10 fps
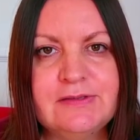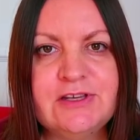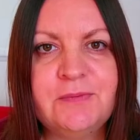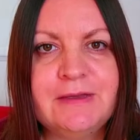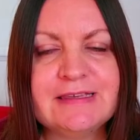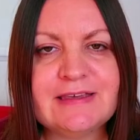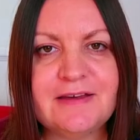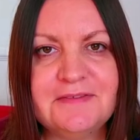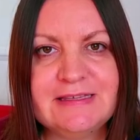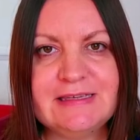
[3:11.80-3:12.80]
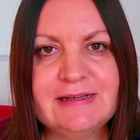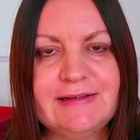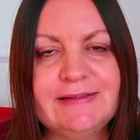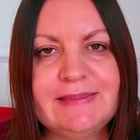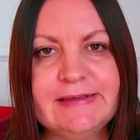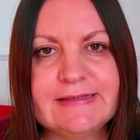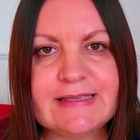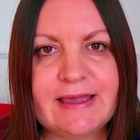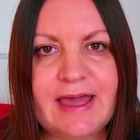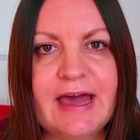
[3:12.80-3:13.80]
Topics covered include
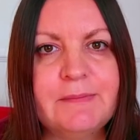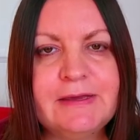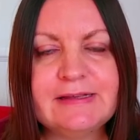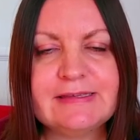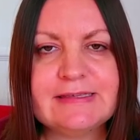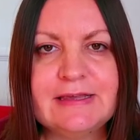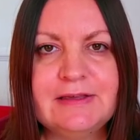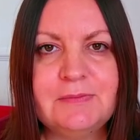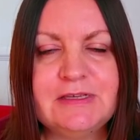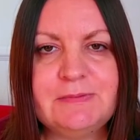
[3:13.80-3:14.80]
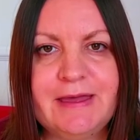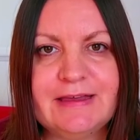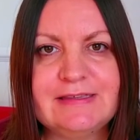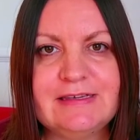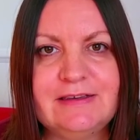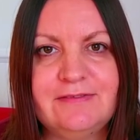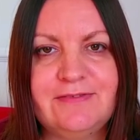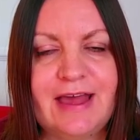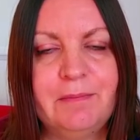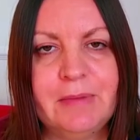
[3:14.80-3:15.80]
things like habits,
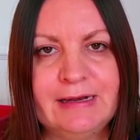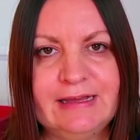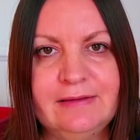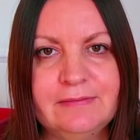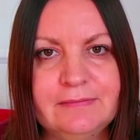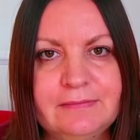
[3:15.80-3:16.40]
perspective, and money.